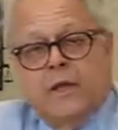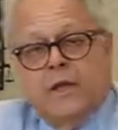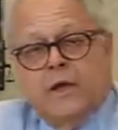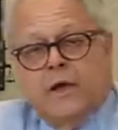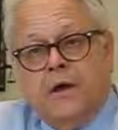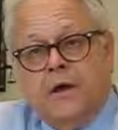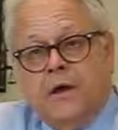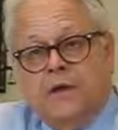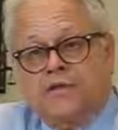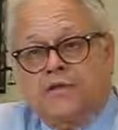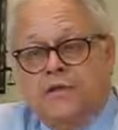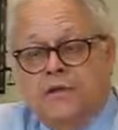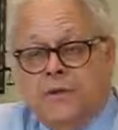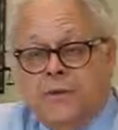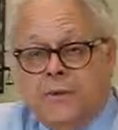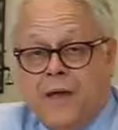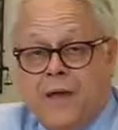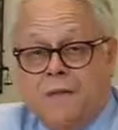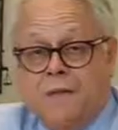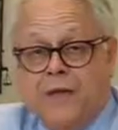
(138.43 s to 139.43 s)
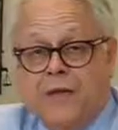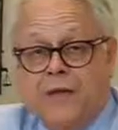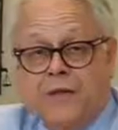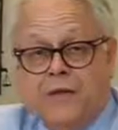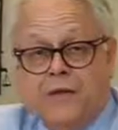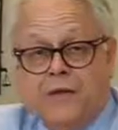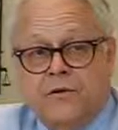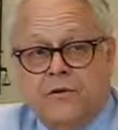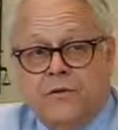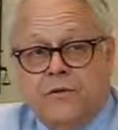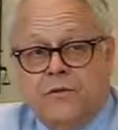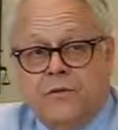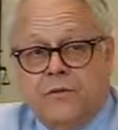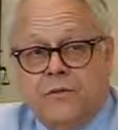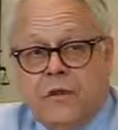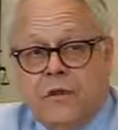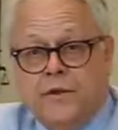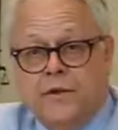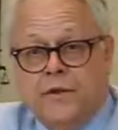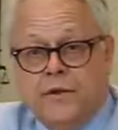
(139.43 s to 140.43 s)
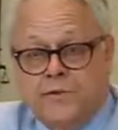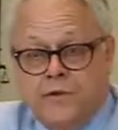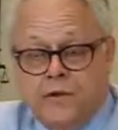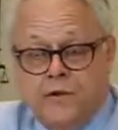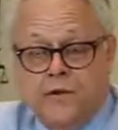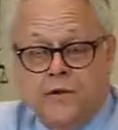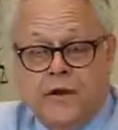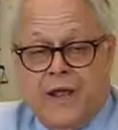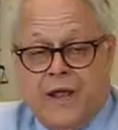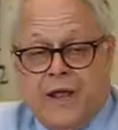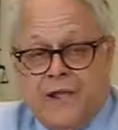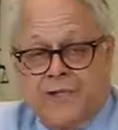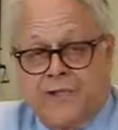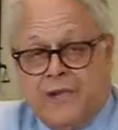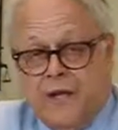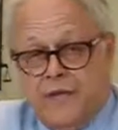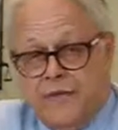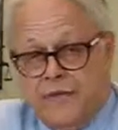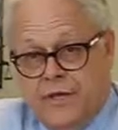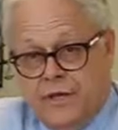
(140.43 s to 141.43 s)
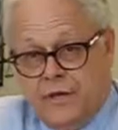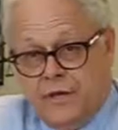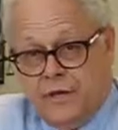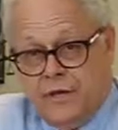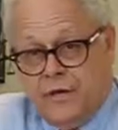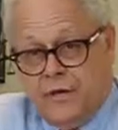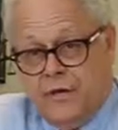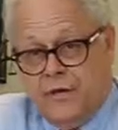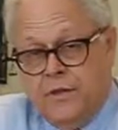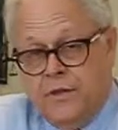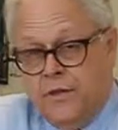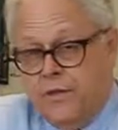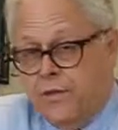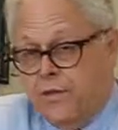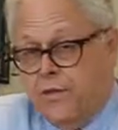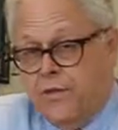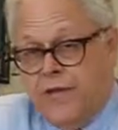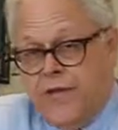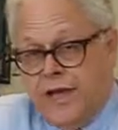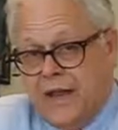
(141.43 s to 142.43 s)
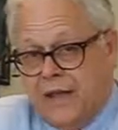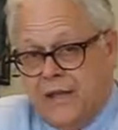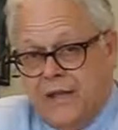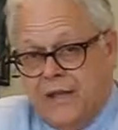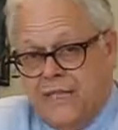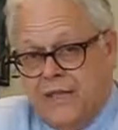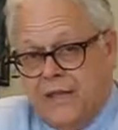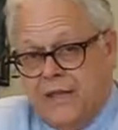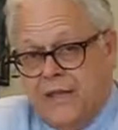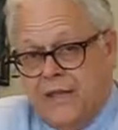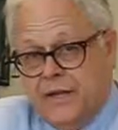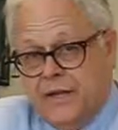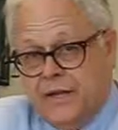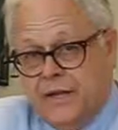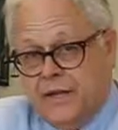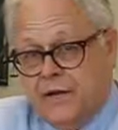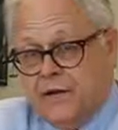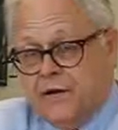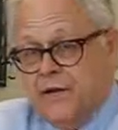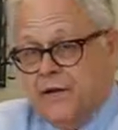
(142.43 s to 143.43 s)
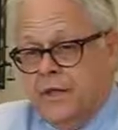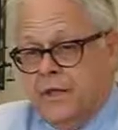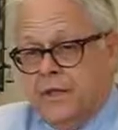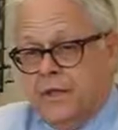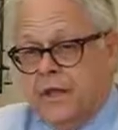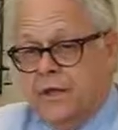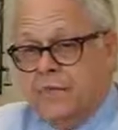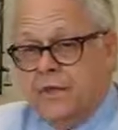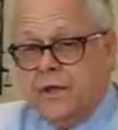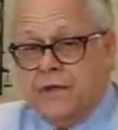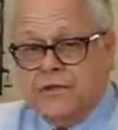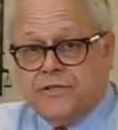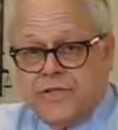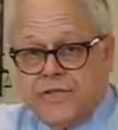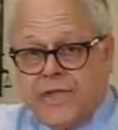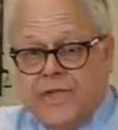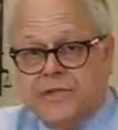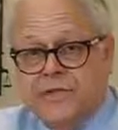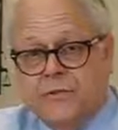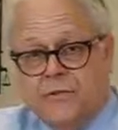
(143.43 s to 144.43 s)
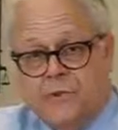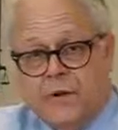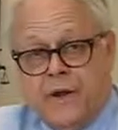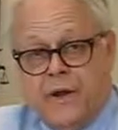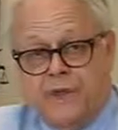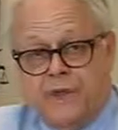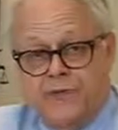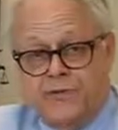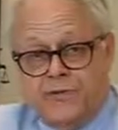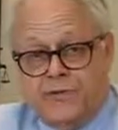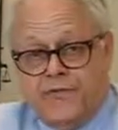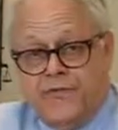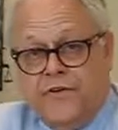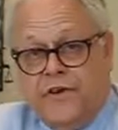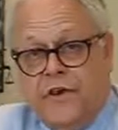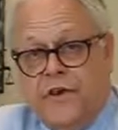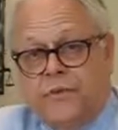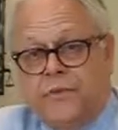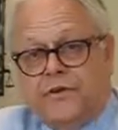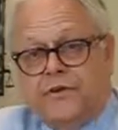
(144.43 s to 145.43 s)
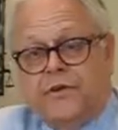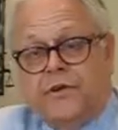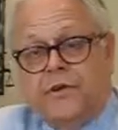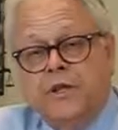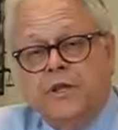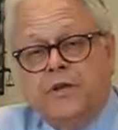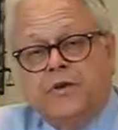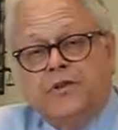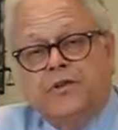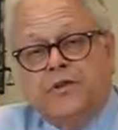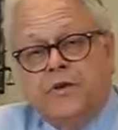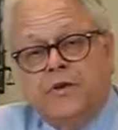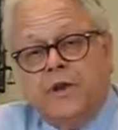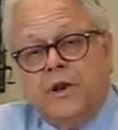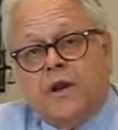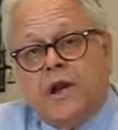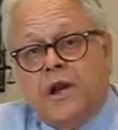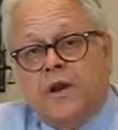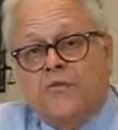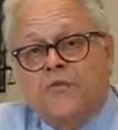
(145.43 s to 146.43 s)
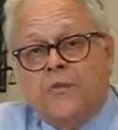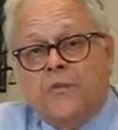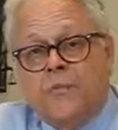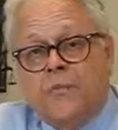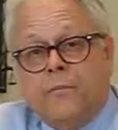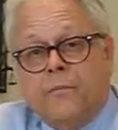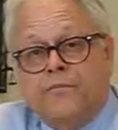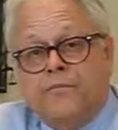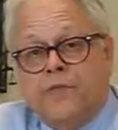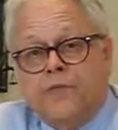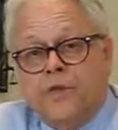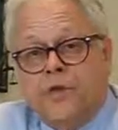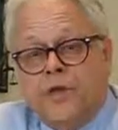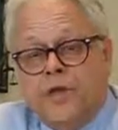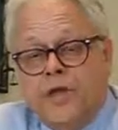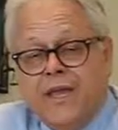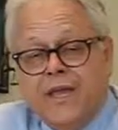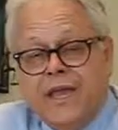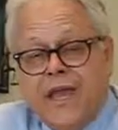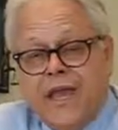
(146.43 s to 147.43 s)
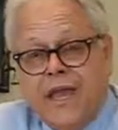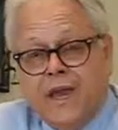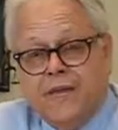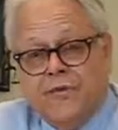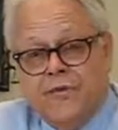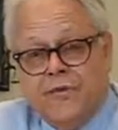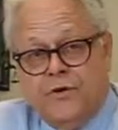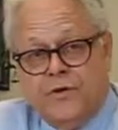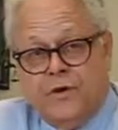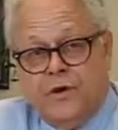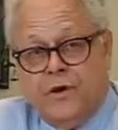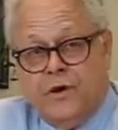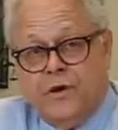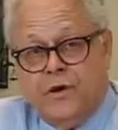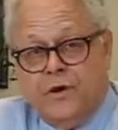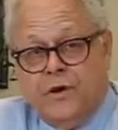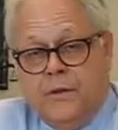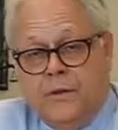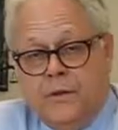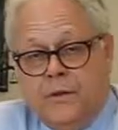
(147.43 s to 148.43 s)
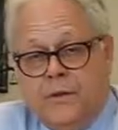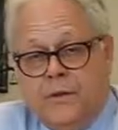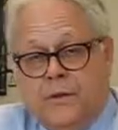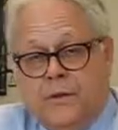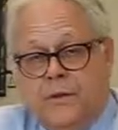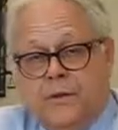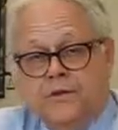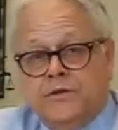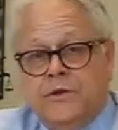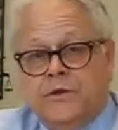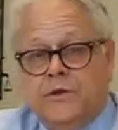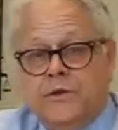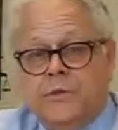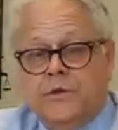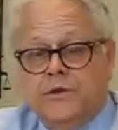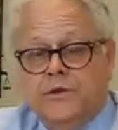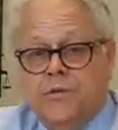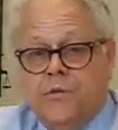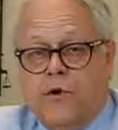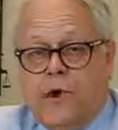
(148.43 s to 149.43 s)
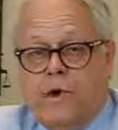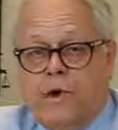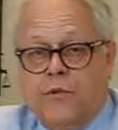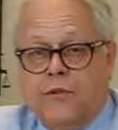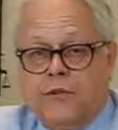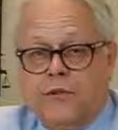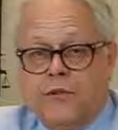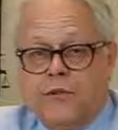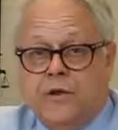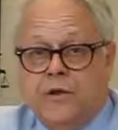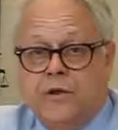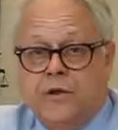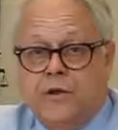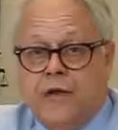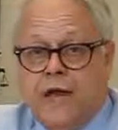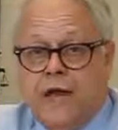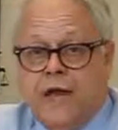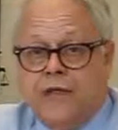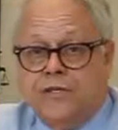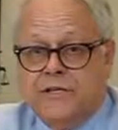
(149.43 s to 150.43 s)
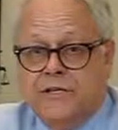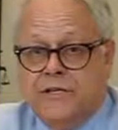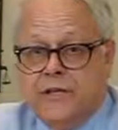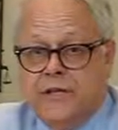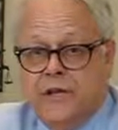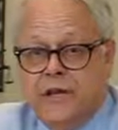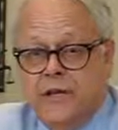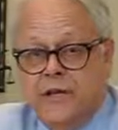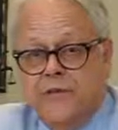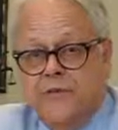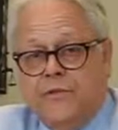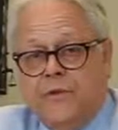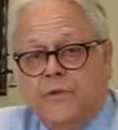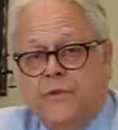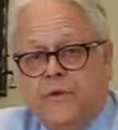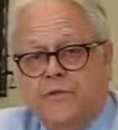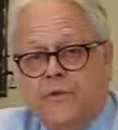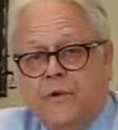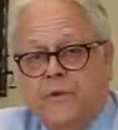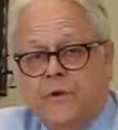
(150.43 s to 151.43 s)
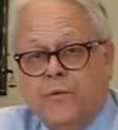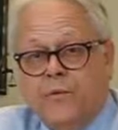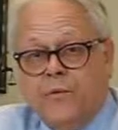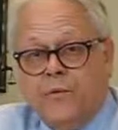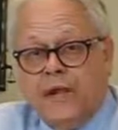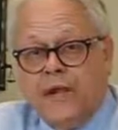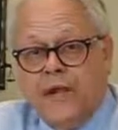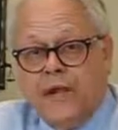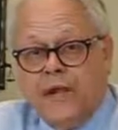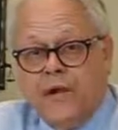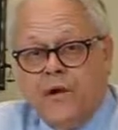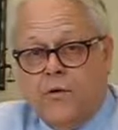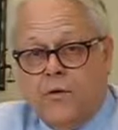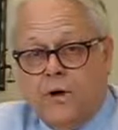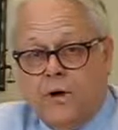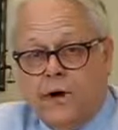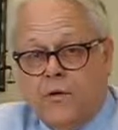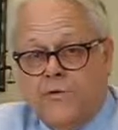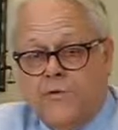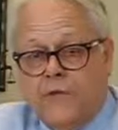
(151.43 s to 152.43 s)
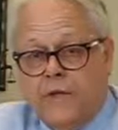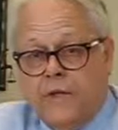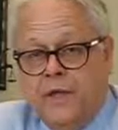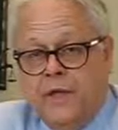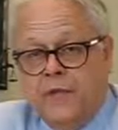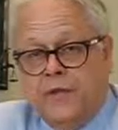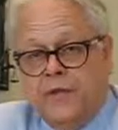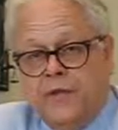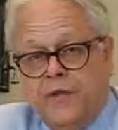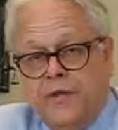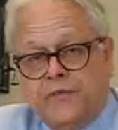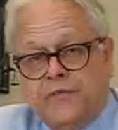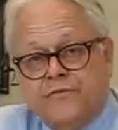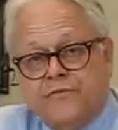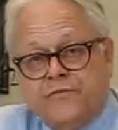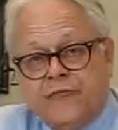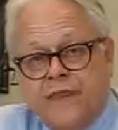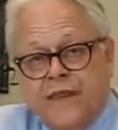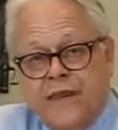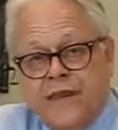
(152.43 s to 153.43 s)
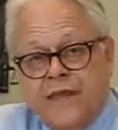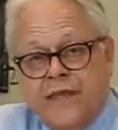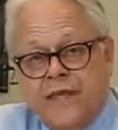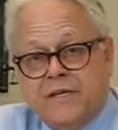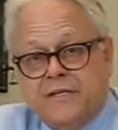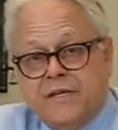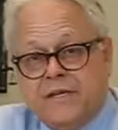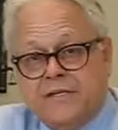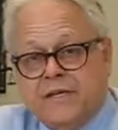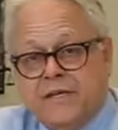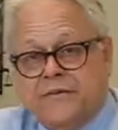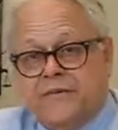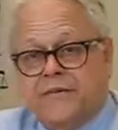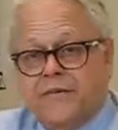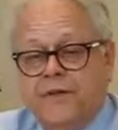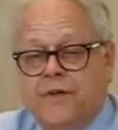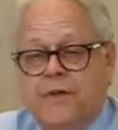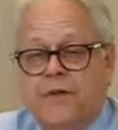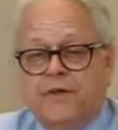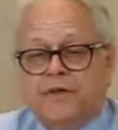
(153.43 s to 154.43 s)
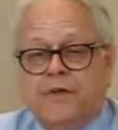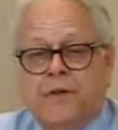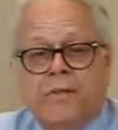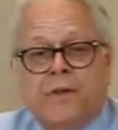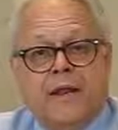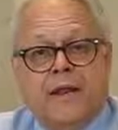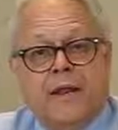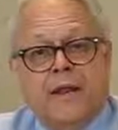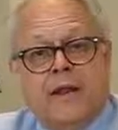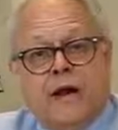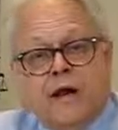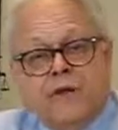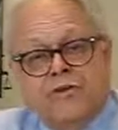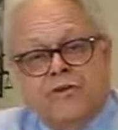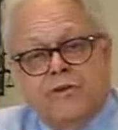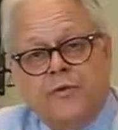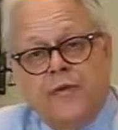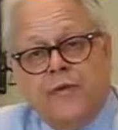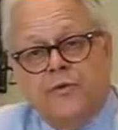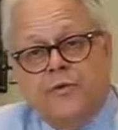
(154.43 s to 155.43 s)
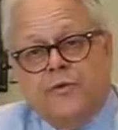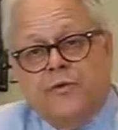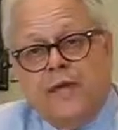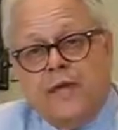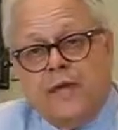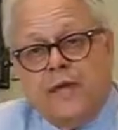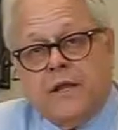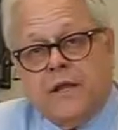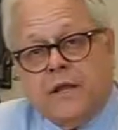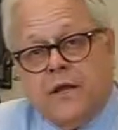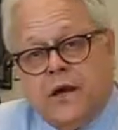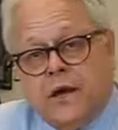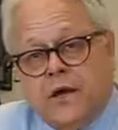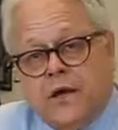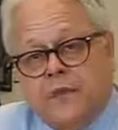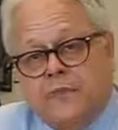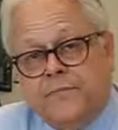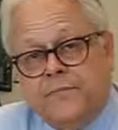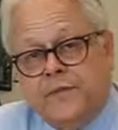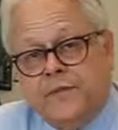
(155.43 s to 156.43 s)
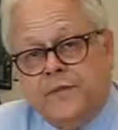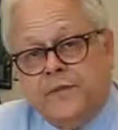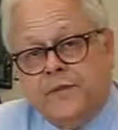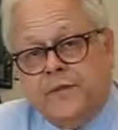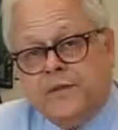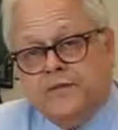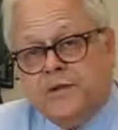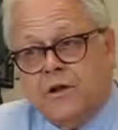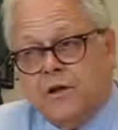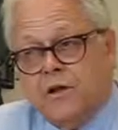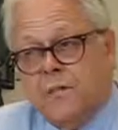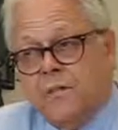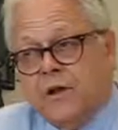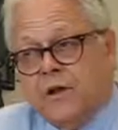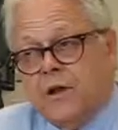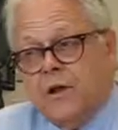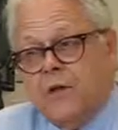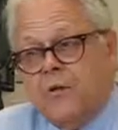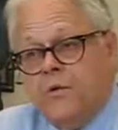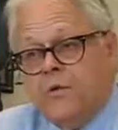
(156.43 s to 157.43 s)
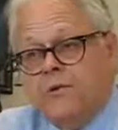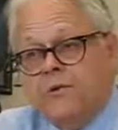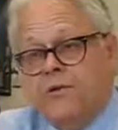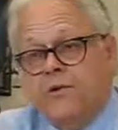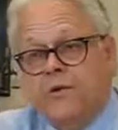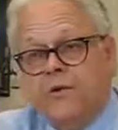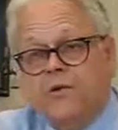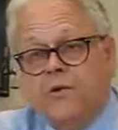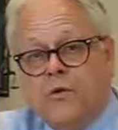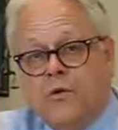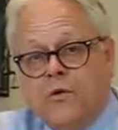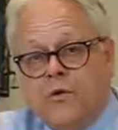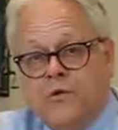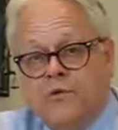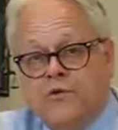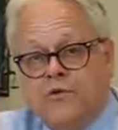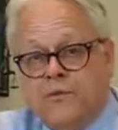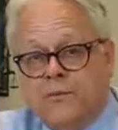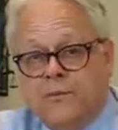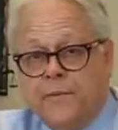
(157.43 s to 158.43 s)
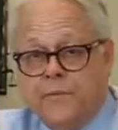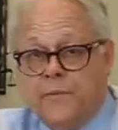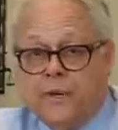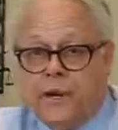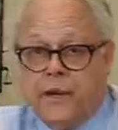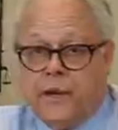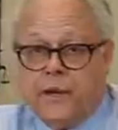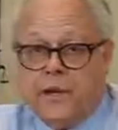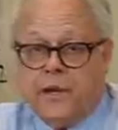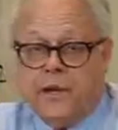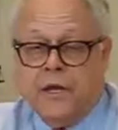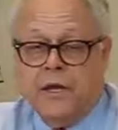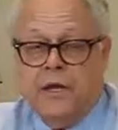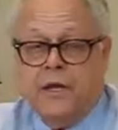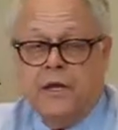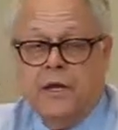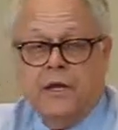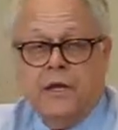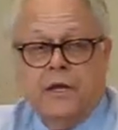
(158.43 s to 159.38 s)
Also, you might be in the courtroom or the courthouse all day long without leaving it at all, and because of that, you'll probably need your phone, but you need to turn it off before you get out of your car, so that when you walk into the courthouse and you get near the courtroom, it will not go off. The reason for that is if somebody calls you and you take a call, let's talk about going to the courtroom from the parking lot.